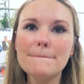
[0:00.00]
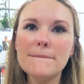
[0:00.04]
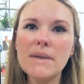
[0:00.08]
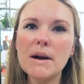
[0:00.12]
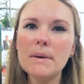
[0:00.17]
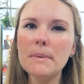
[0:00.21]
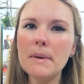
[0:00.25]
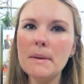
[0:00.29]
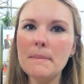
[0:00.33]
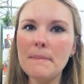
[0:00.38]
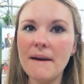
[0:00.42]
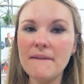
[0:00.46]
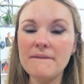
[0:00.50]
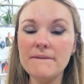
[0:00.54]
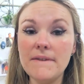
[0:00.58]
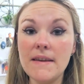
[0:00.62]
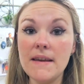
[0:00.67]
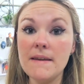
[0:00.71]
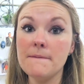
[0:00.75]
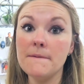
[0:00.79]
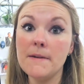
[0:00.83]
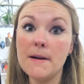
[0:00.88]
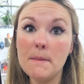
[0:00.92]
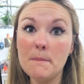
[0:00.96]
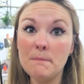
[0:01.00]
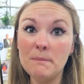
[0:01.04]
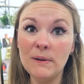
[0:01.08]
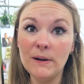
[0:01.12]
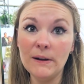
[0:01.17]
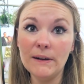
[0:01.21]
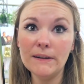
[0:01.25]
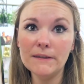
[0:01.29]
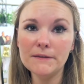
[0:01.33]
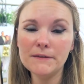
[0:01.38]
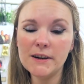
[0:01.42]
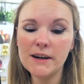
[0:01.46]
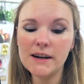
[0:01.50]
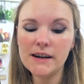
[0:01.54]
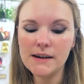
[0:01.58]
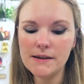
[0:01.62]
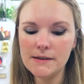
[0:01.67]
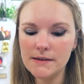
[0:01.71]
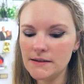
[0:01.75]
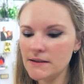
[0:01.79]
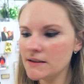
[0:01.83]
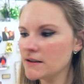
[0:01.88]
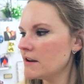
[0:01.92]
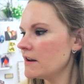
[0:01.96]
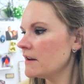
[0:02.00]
probably my favorite book of hers.